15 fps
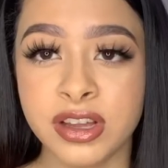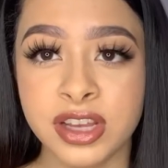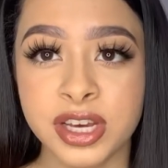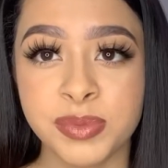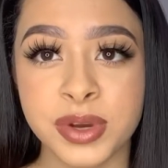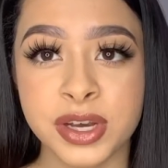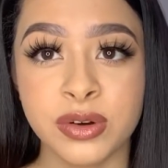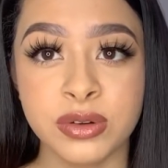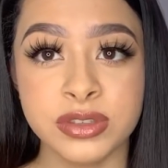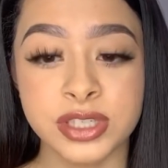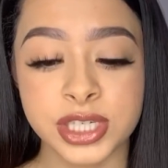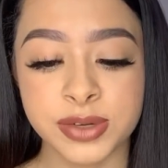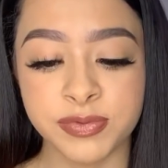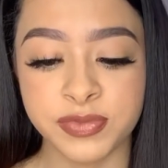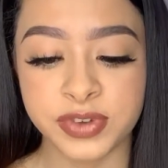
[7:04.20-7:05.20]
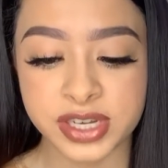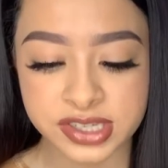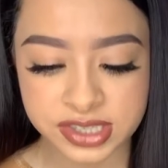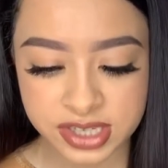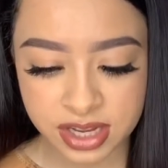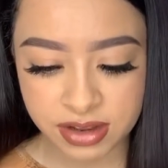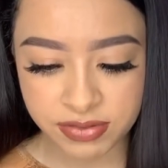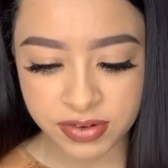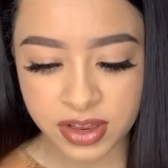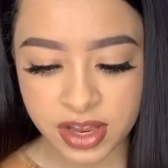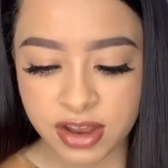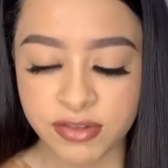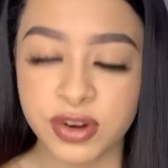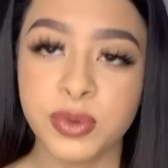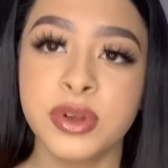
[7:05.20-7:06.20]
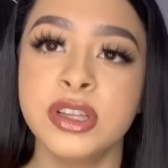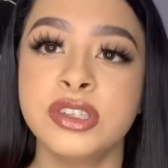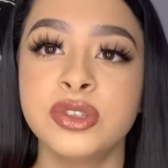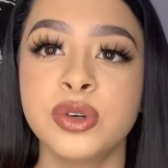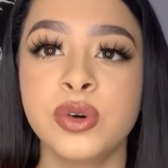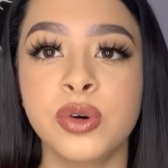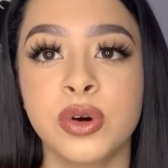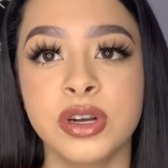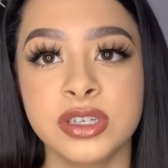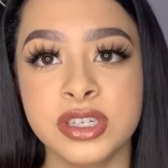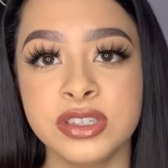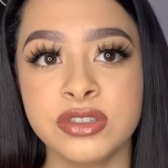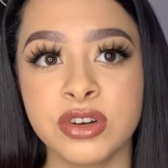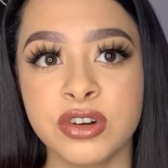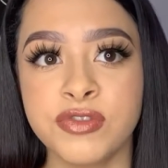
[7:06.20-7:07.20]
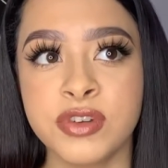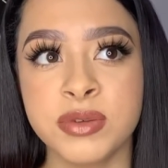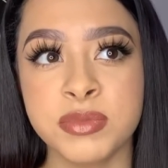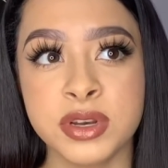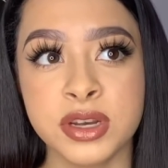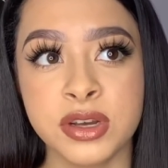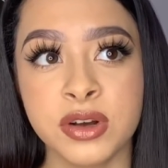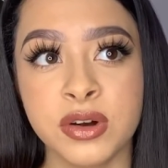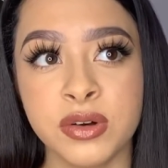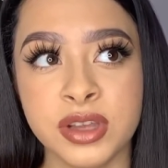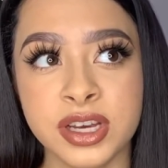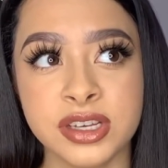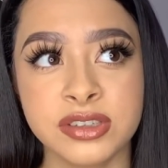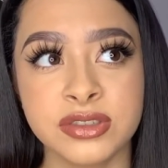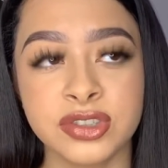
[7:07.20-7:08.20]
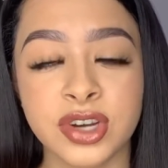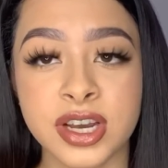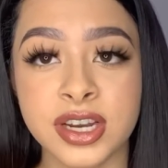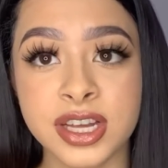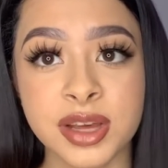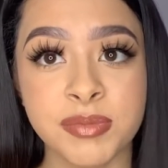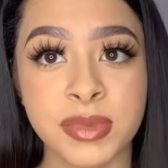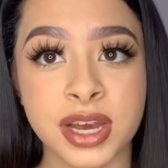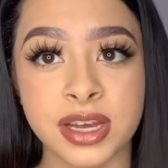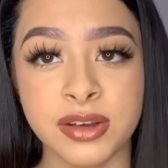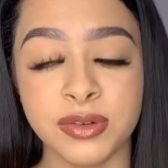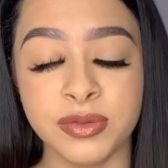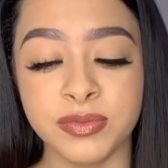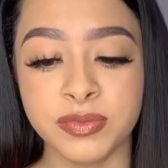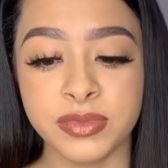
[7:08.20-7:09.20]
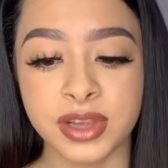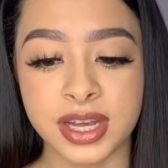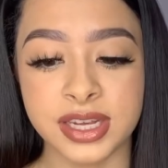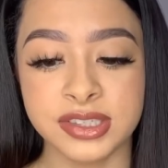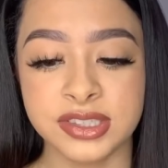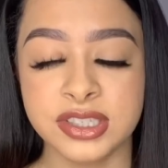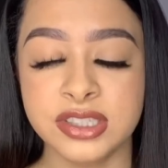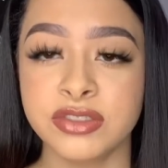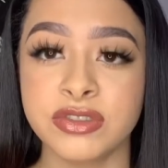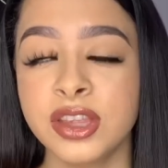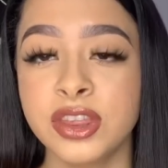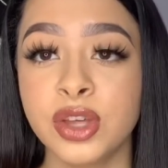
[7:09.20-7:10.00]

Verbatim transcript: on like my whole DMV stuff. For when this whole quarantine's over, I'm going to go like try to get my license,